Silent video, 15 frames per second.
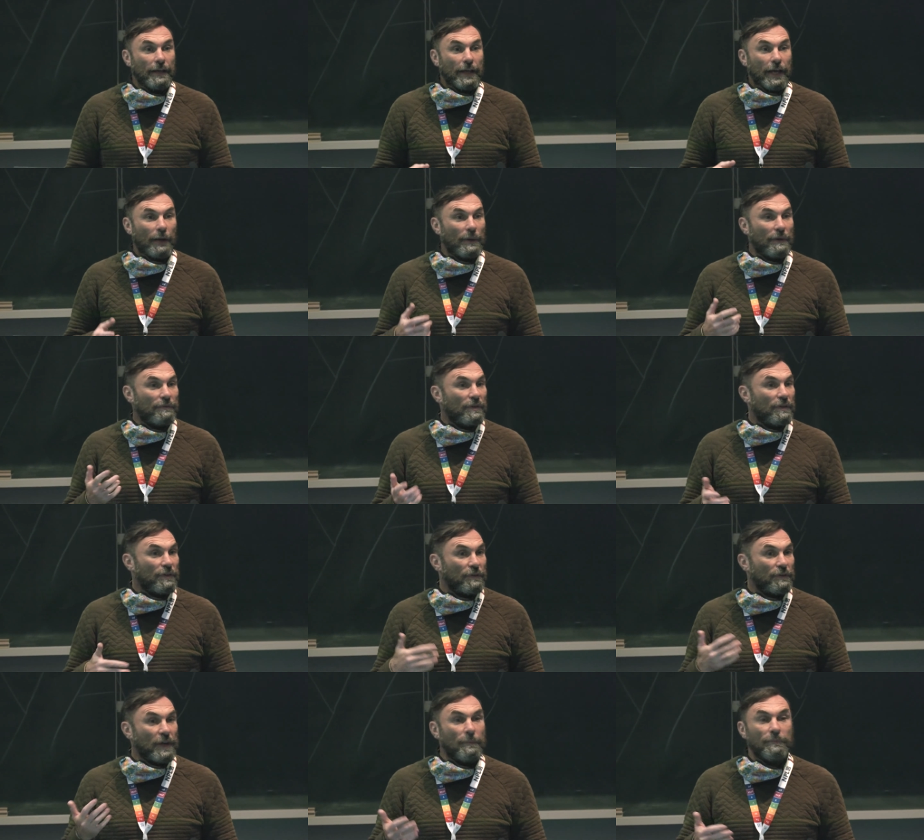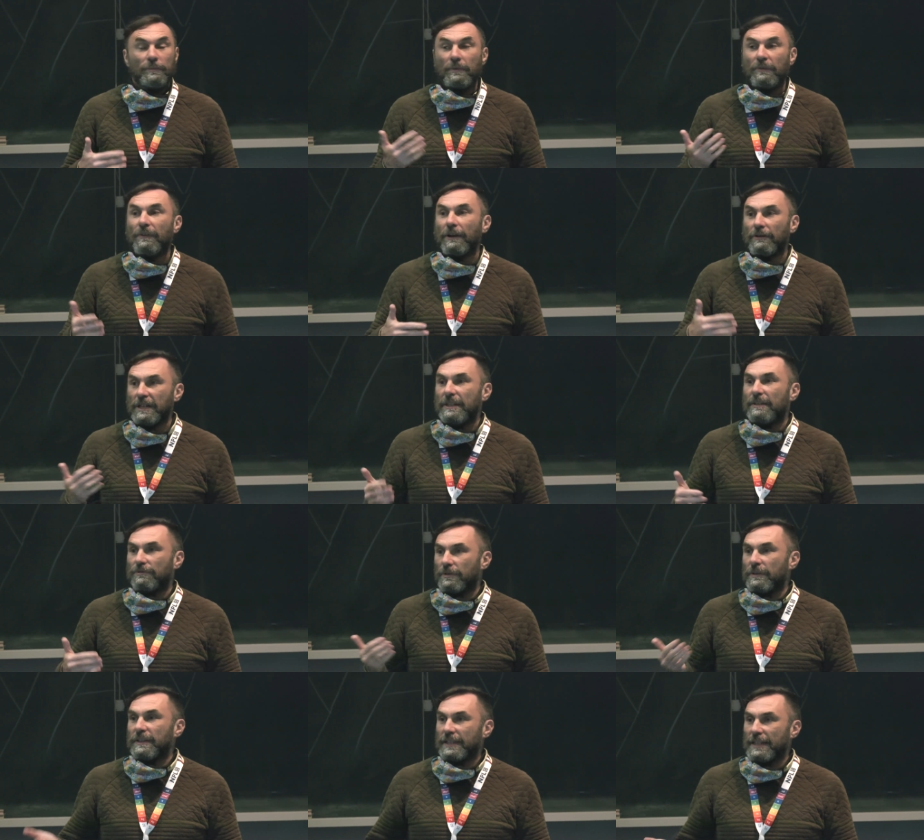However, if you've come from a very
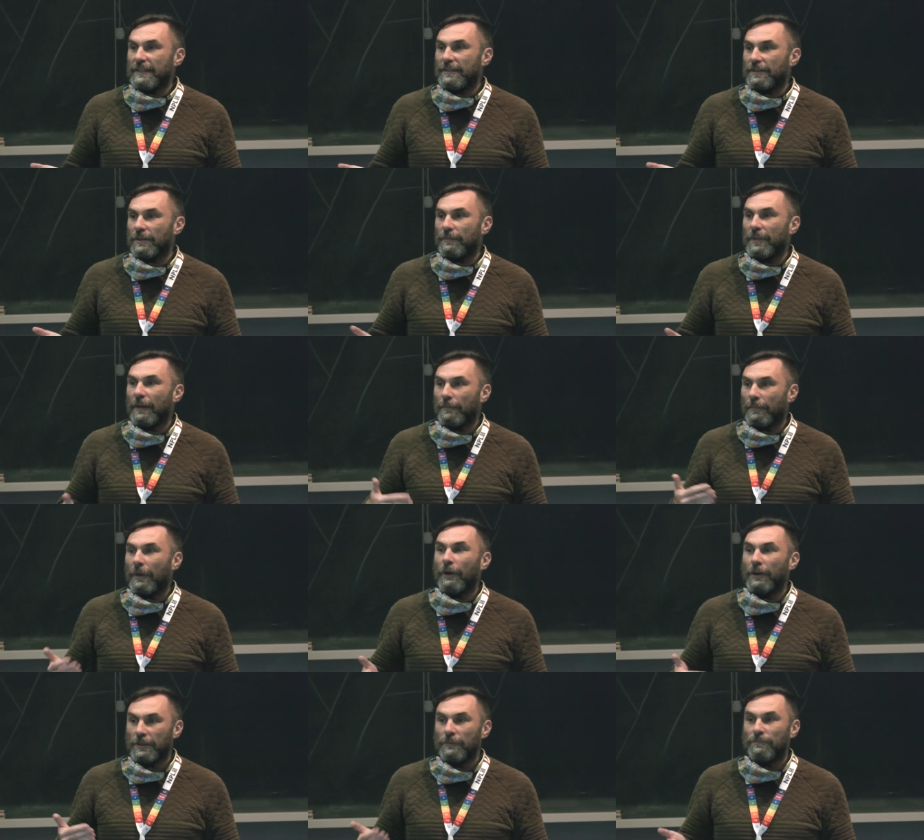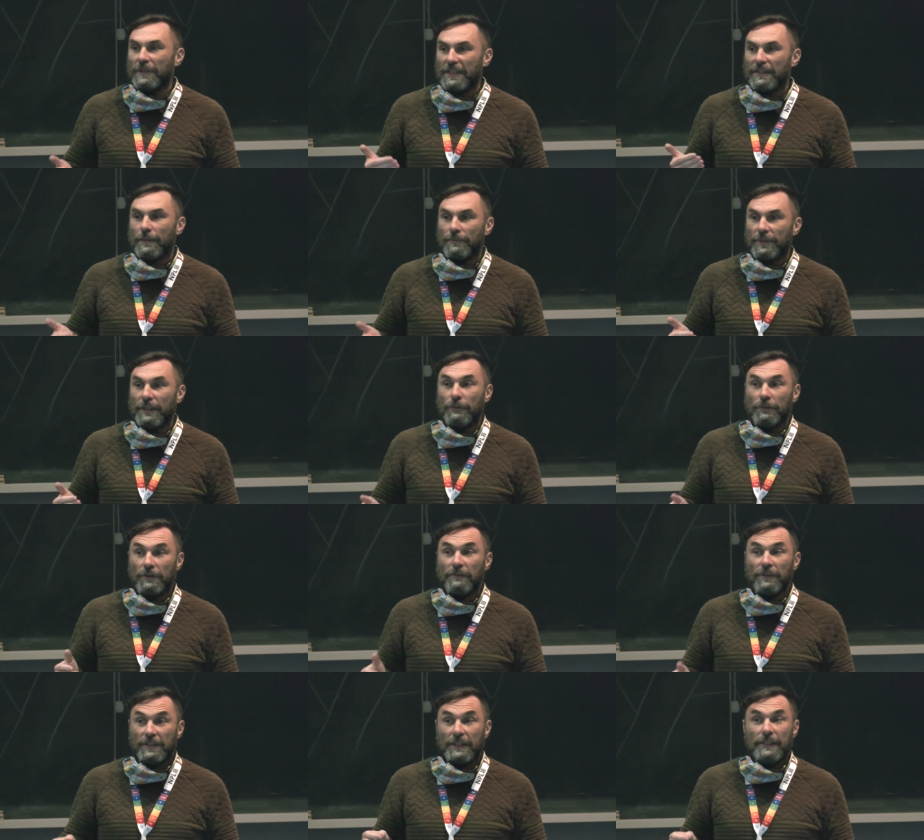different system, that mightn't be something your
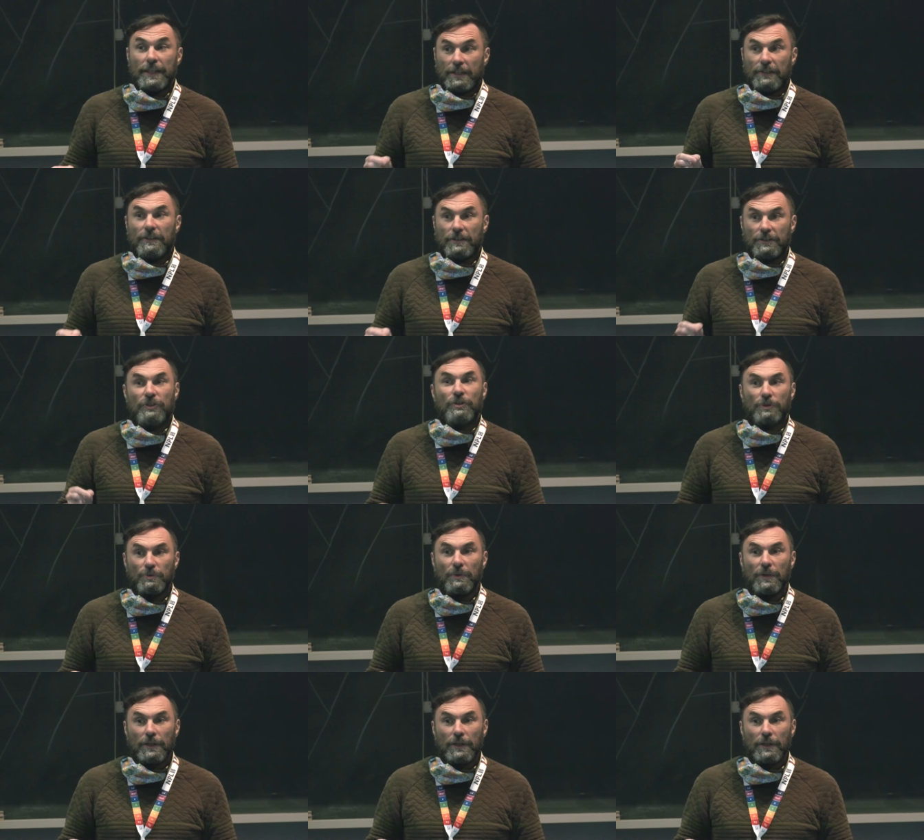university doesn't do.